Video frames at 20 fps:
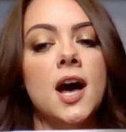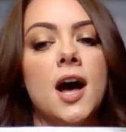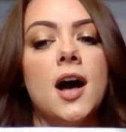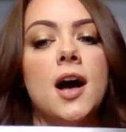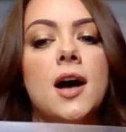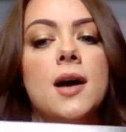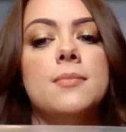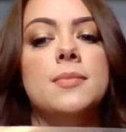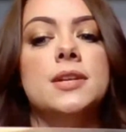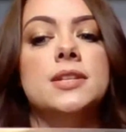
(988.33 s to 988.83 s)

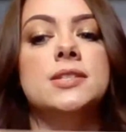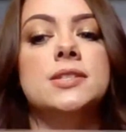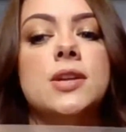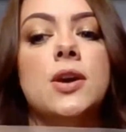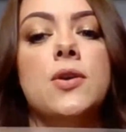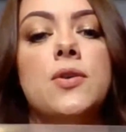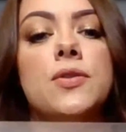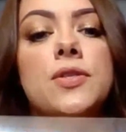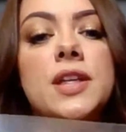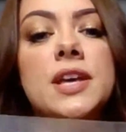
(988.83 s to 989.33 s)
Um,
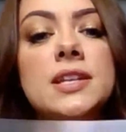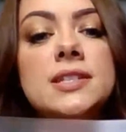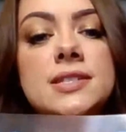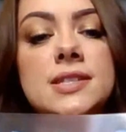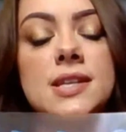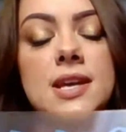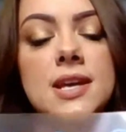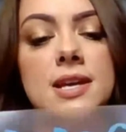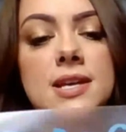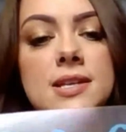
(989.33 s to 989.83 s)
so
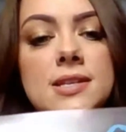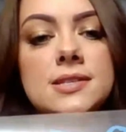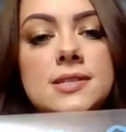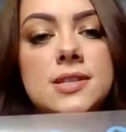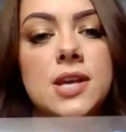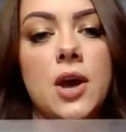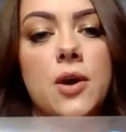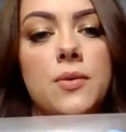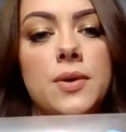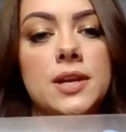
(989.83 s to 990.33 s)
this
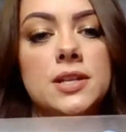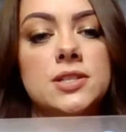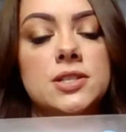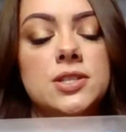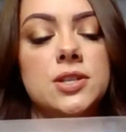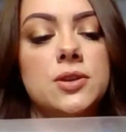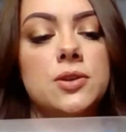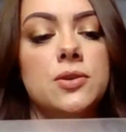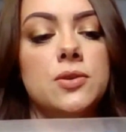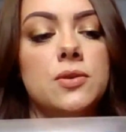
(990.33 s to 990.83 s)
is going
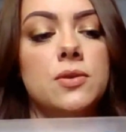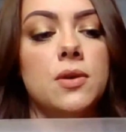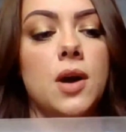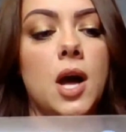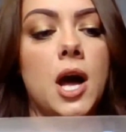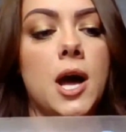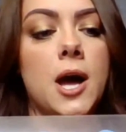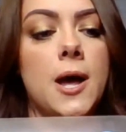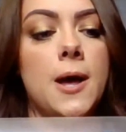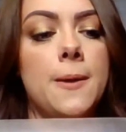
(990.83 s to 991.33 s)
to
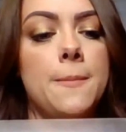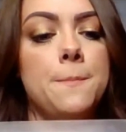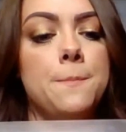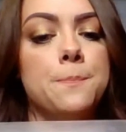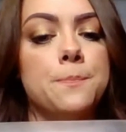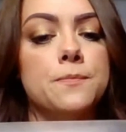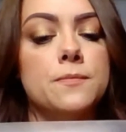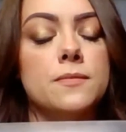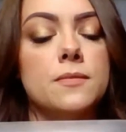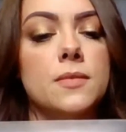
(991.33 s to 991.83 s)

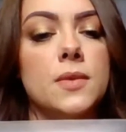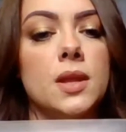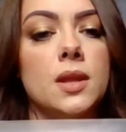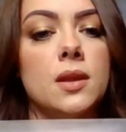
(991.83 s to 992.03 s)
um,